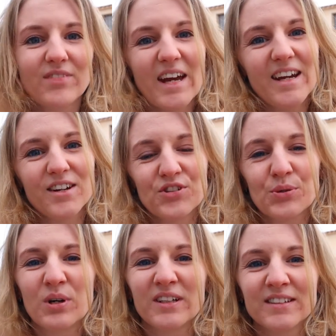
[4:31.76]
Hey
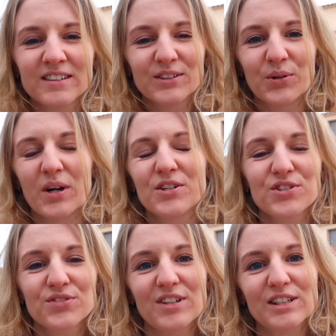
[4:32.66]
everyone, so I
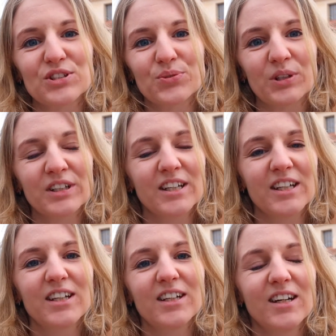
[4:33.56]
just finished
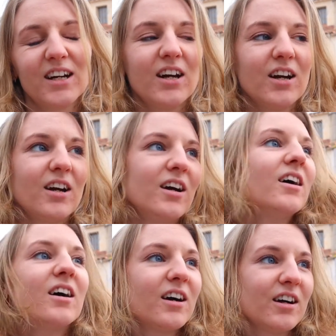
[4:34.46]
working.
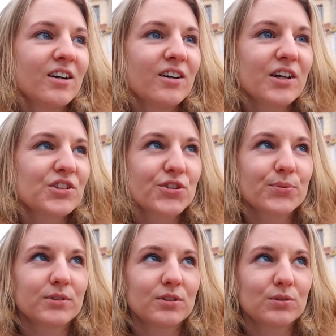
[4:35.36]
Uh, I
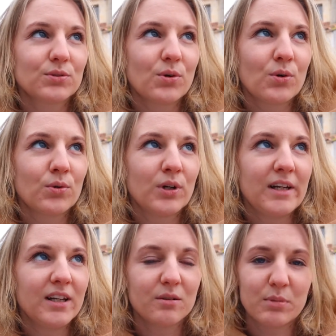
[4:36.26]
just wanted to go a
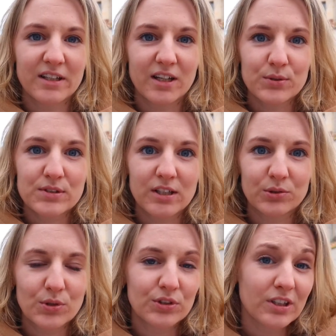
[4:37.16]
little bit
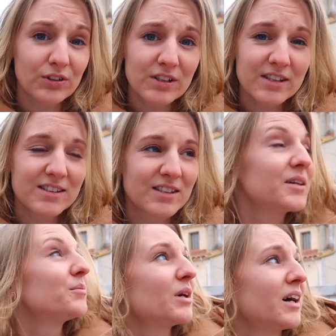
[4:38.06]
outside to the terrace,
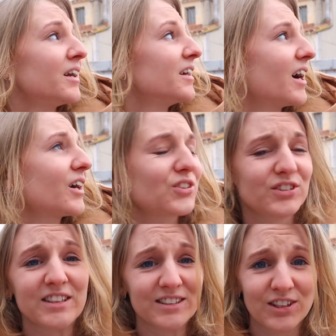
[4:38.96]
but it
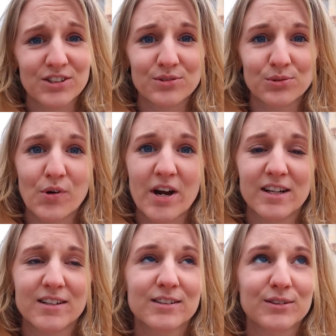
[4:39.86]
actually is starting to
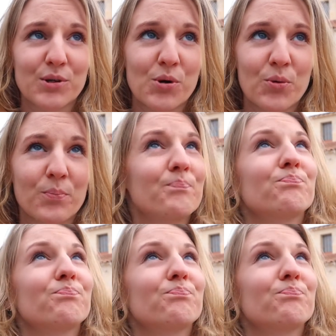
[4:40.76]
rain, so